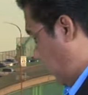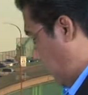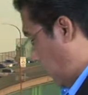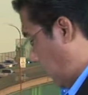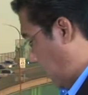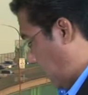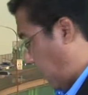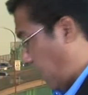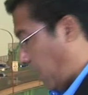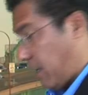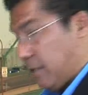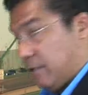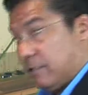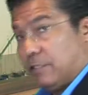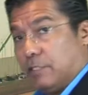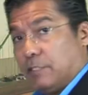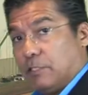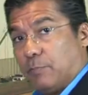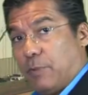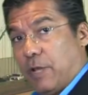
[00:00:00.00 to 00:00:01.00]
Okay,
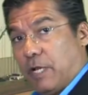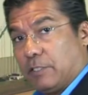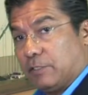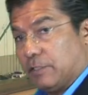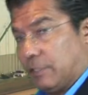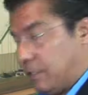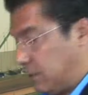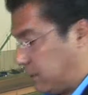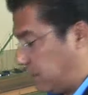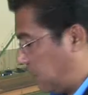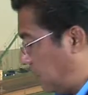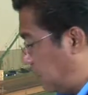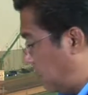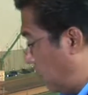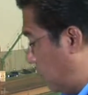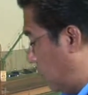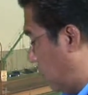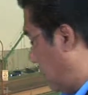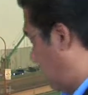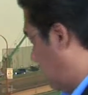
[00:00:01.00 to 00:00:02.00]
dispatch then says,
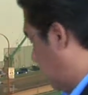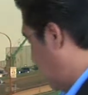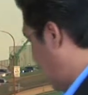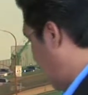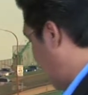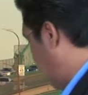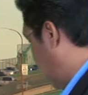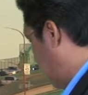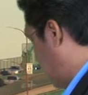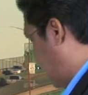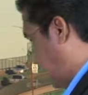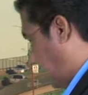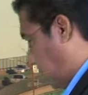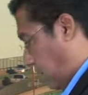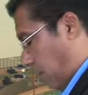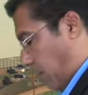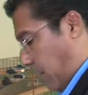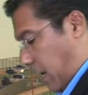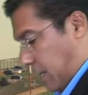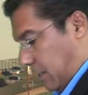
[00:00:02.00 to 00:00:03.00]
oh, thumbs up, puts it in
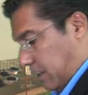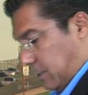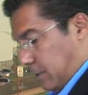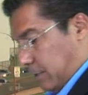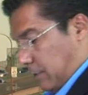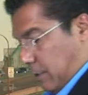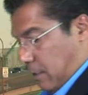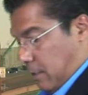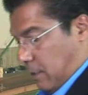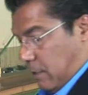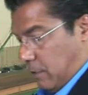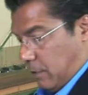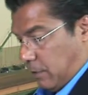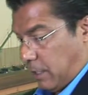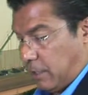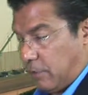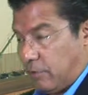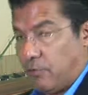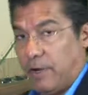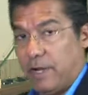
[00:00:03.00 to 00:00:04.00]
a box.
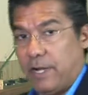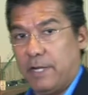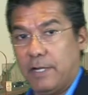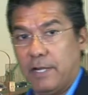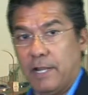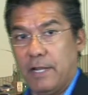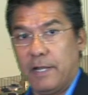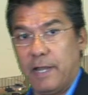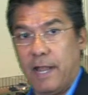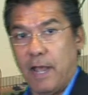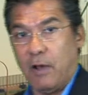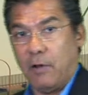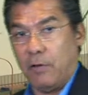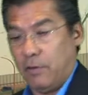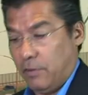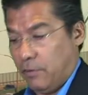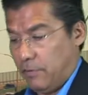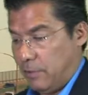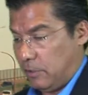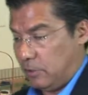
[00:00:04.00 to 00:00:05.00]
Okay, great. And now
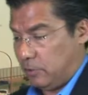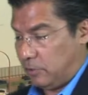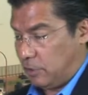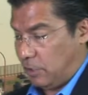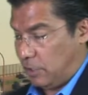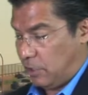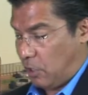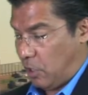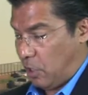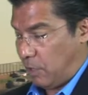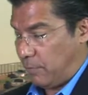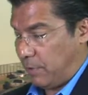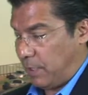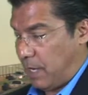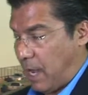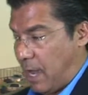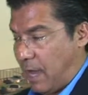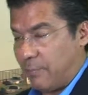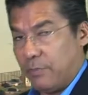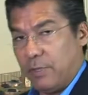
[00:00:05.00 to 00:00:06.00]
there's a carbon
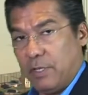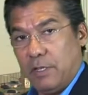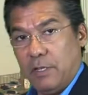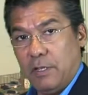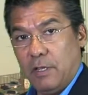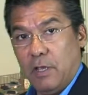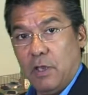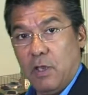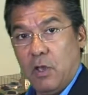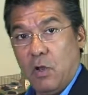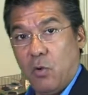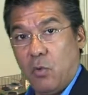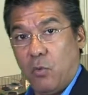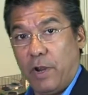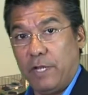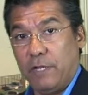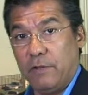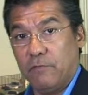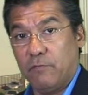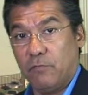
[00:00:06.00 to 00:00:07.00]
copy
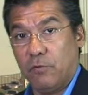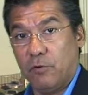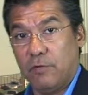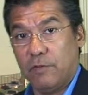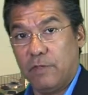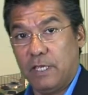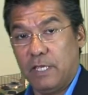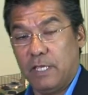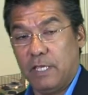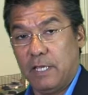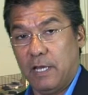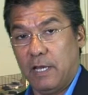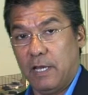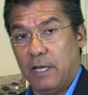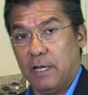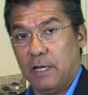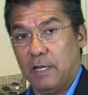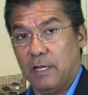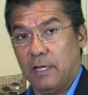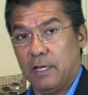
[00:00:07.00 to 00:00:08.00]
waiting for the
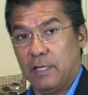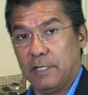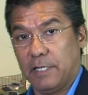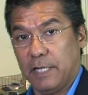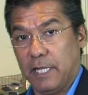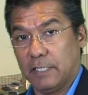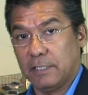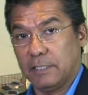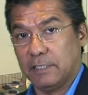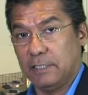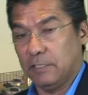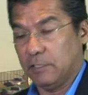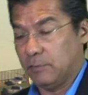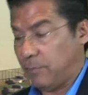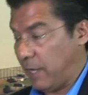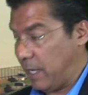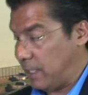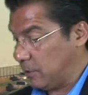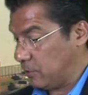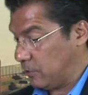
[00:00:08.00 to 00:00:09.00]
next
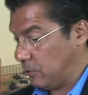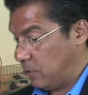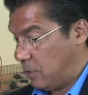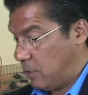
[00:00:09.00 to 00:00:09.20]
dispatch.